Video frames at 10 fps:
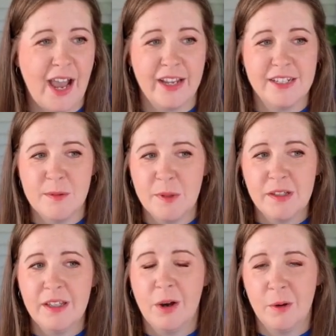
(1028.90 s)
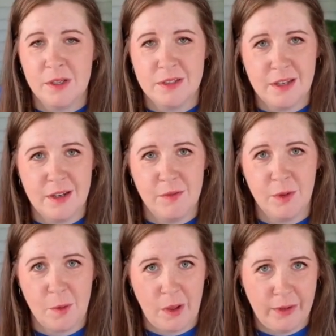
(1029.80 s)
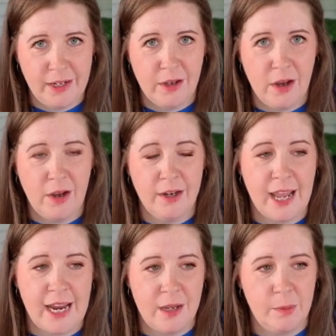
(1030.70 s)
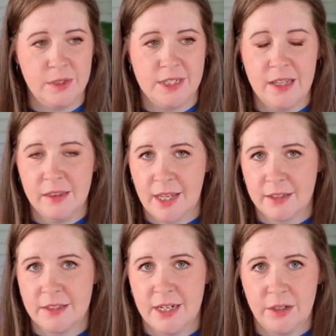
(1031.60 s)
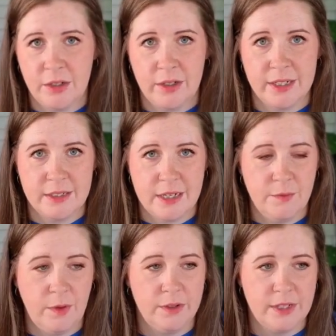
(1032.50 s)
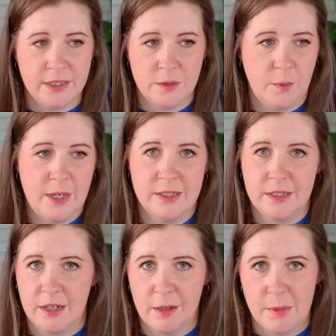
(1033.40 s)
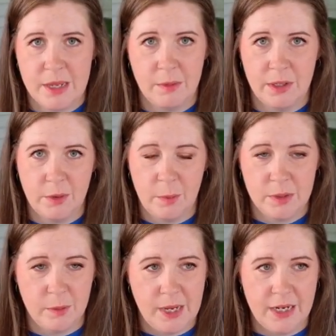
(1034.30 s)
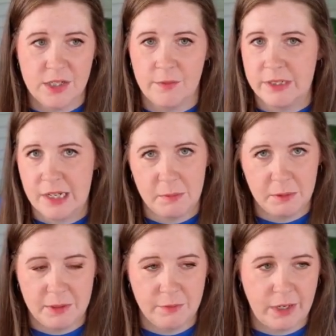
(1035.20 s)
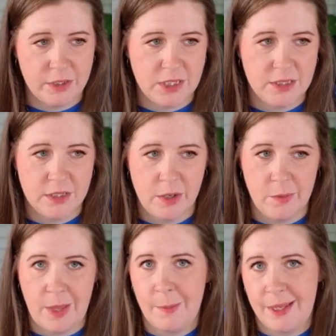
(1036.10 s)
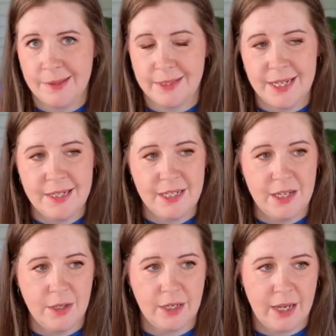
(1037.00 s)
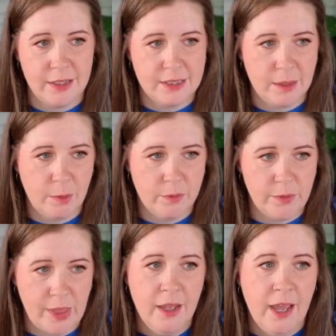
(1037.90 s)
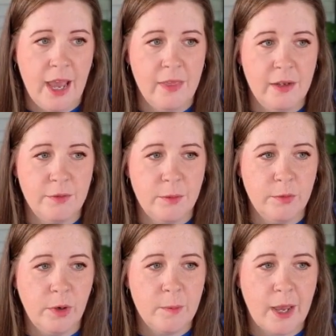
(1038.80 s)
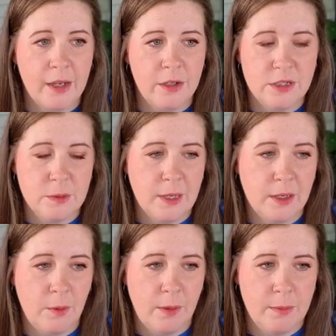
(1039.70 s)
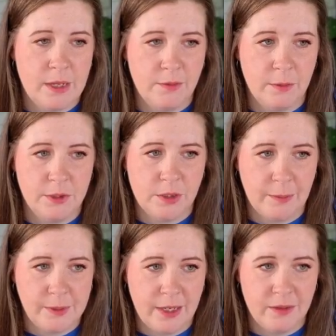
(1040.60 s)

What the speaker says: typically always leave the quality on 80%. That's standard, it's default, that's the way it's gonna be when you open the page every time you refresh it, so that makes it easy. You can kind of skip over that. And then from format, you just pick WebP from the dropdown.